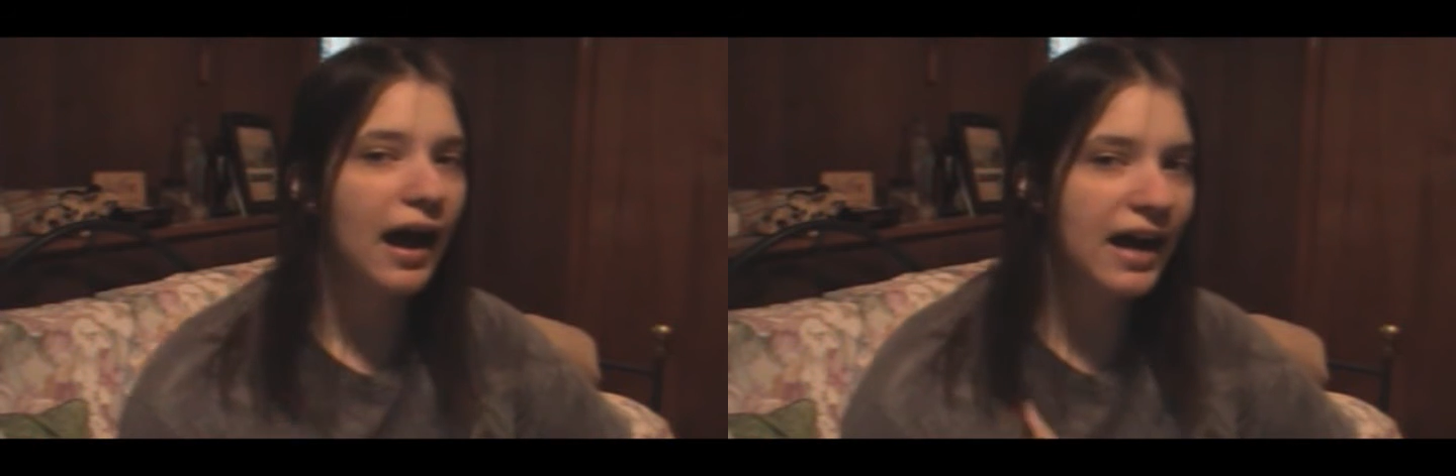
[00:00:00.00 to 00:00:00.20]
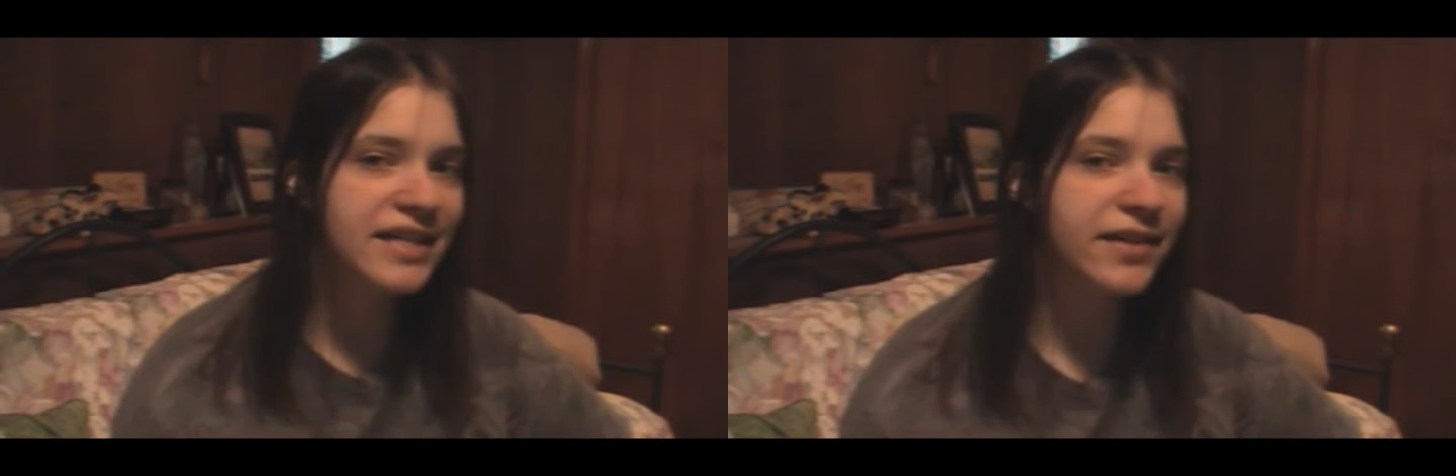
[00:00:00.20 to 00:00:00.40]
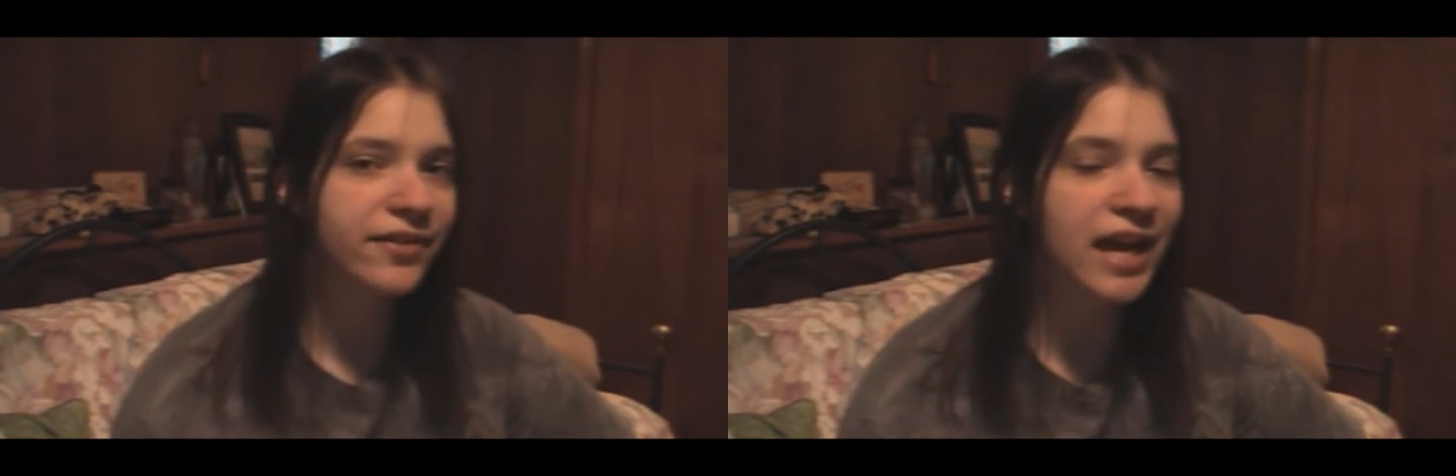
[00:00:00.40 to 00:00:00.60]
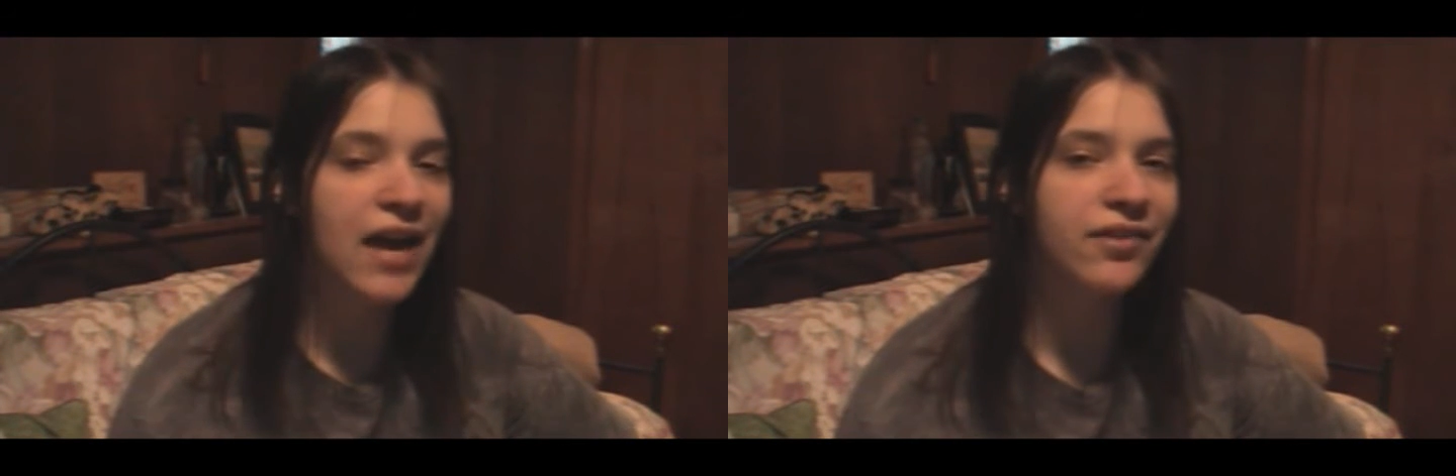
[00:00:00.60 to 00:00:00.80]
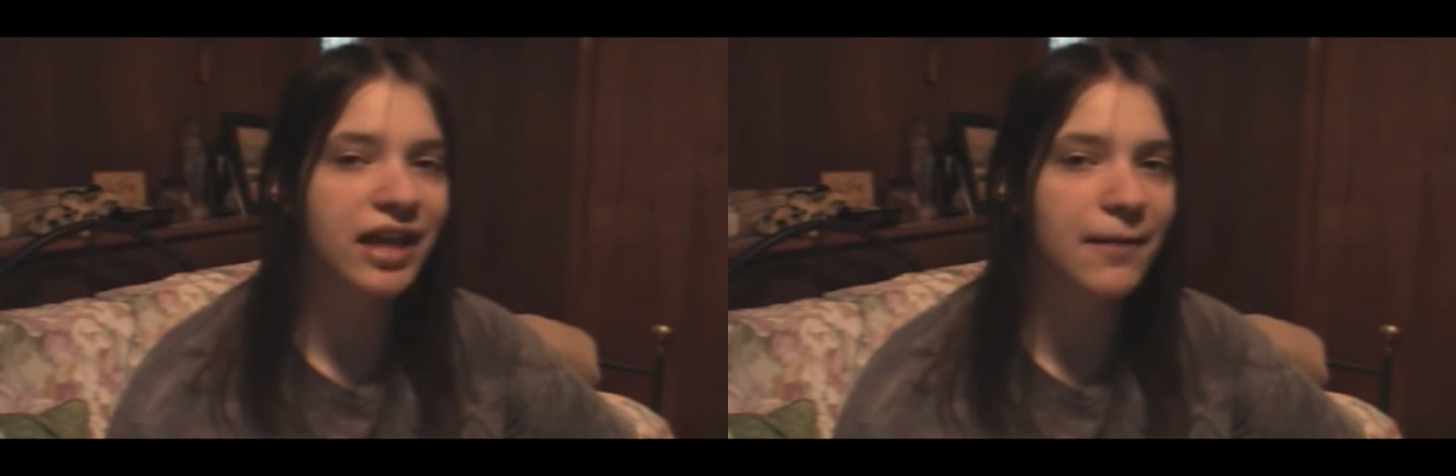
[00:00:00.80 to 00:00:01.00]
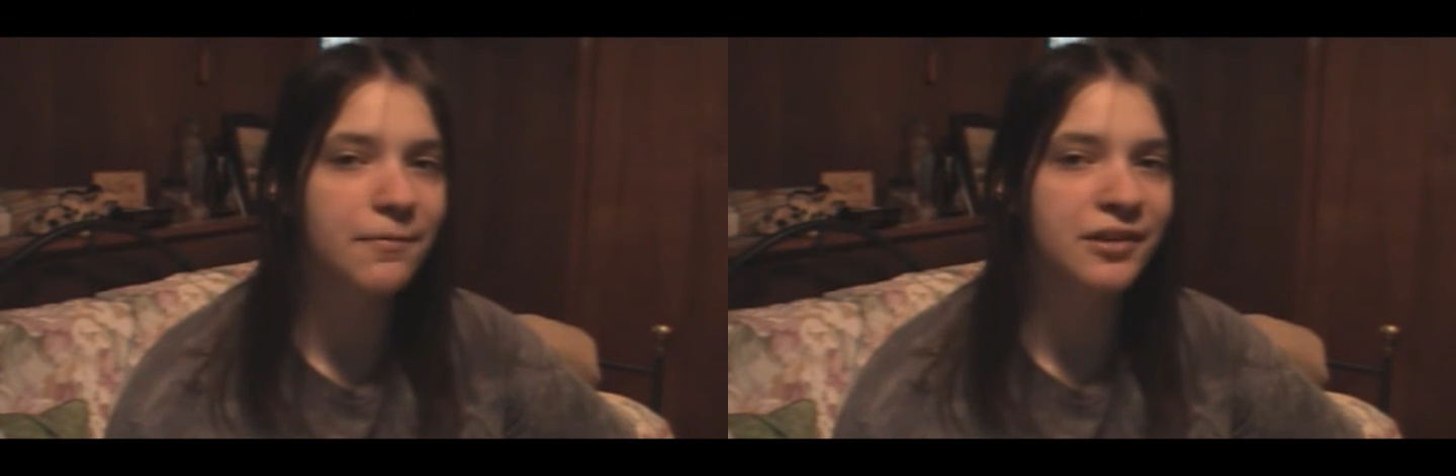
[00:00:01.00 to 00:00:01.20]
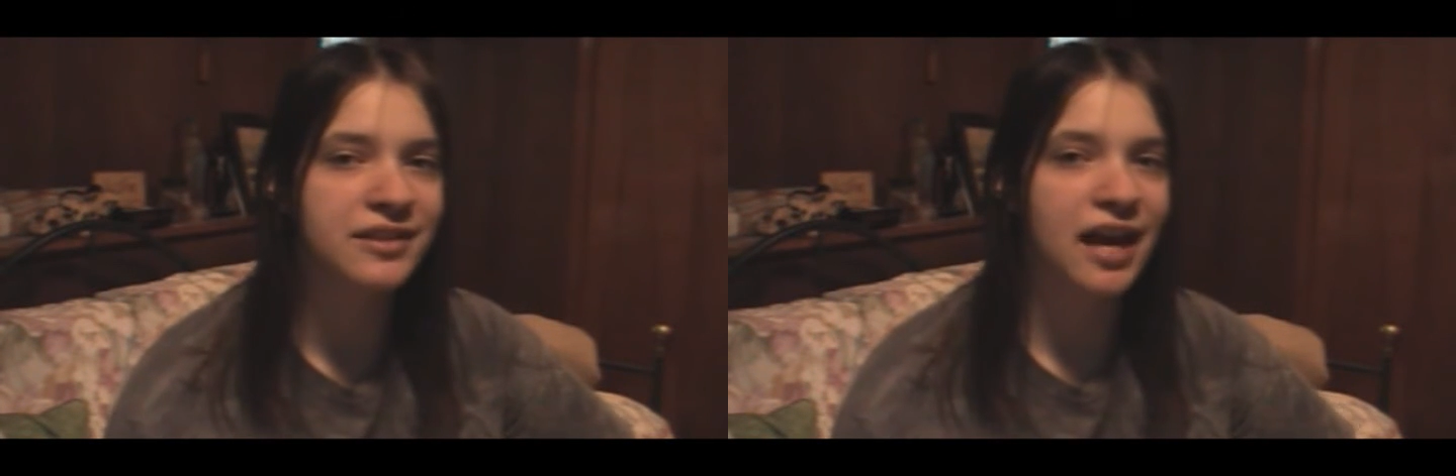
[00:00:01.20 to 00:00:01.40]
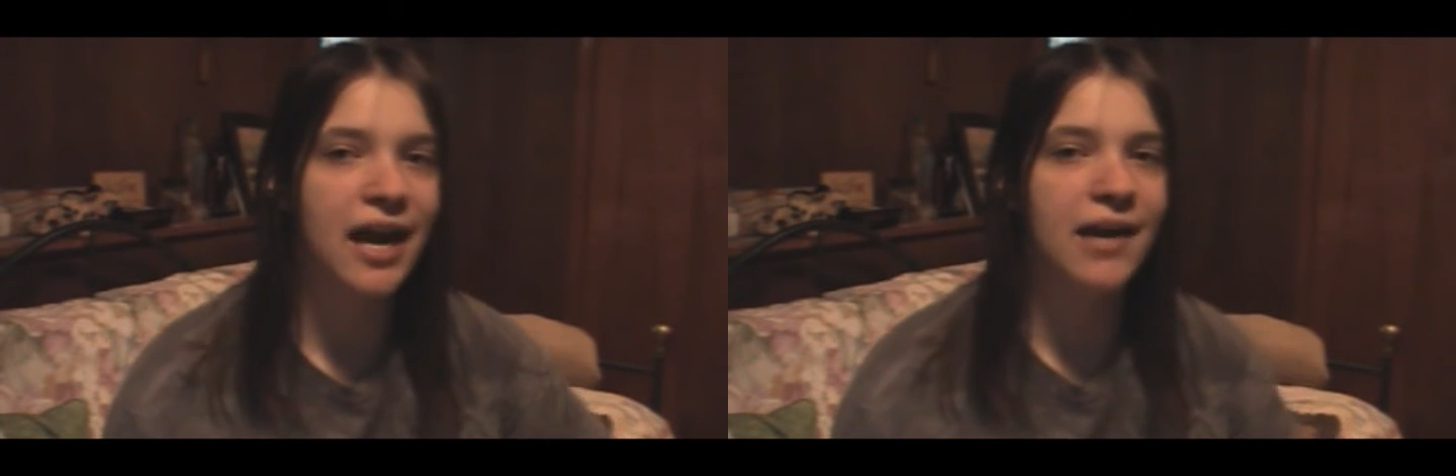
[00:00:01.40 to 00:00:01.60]
I definitely have a couple
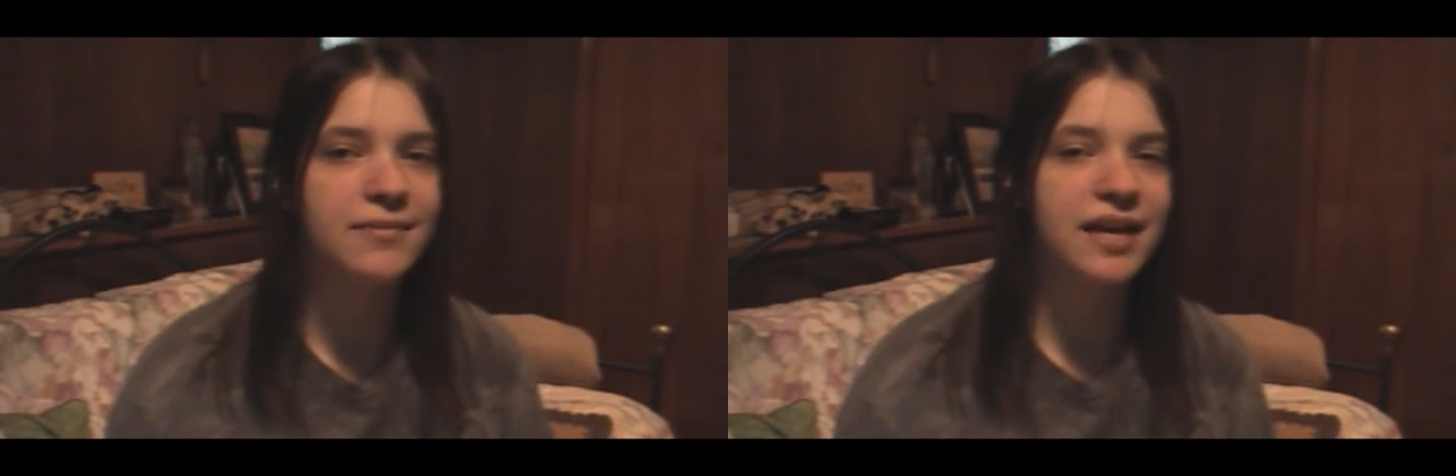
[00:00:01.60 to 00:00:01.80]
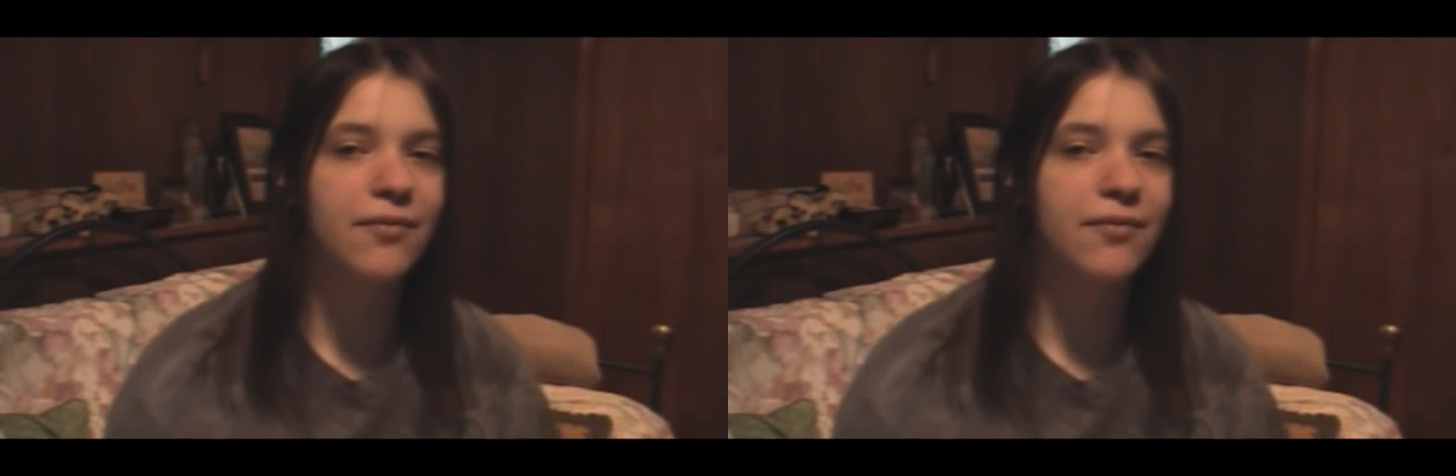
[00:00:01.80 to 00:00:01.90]
of times,